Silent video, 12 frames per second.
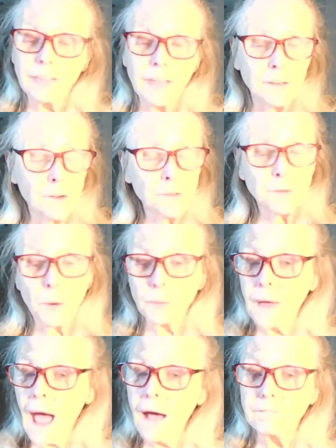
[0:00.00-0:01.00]
They just
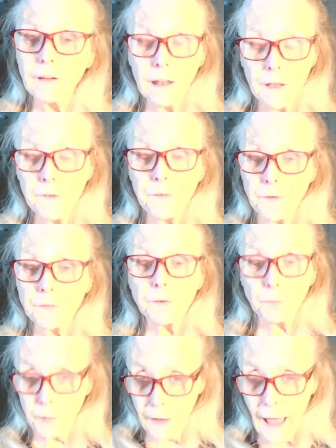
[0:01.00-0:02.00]
don't have any
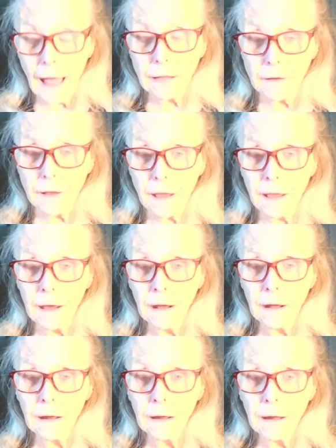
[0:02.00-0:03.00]
sense of reality
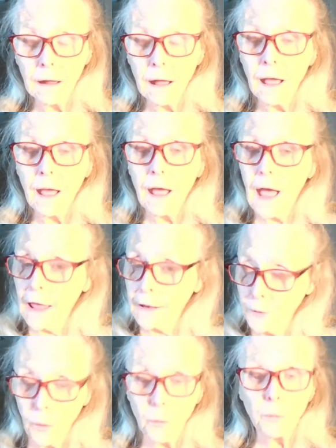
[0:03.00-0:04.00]

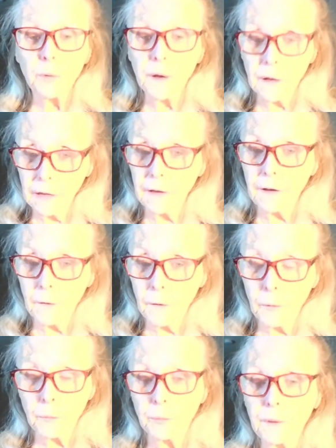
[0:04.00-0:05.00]
and no
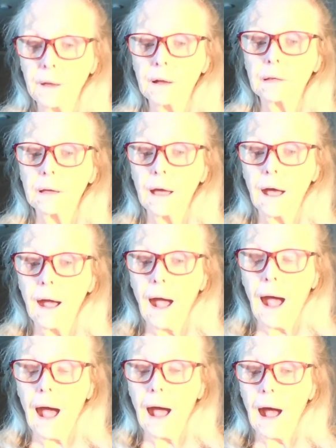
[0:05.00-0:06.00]
real
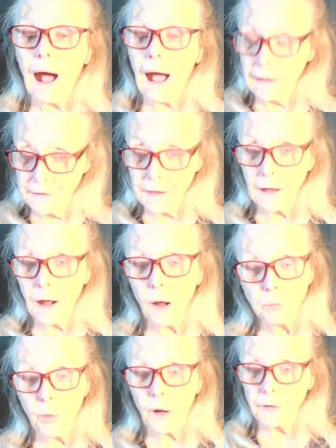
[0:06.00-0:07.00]
idea
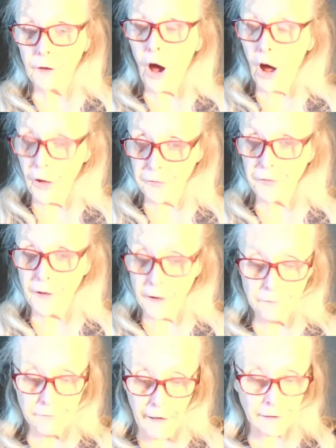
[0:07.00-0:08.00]
of what cause
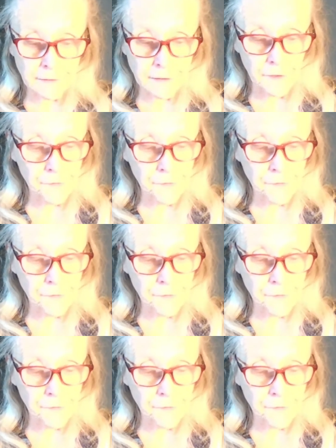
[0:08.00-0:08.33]
and effect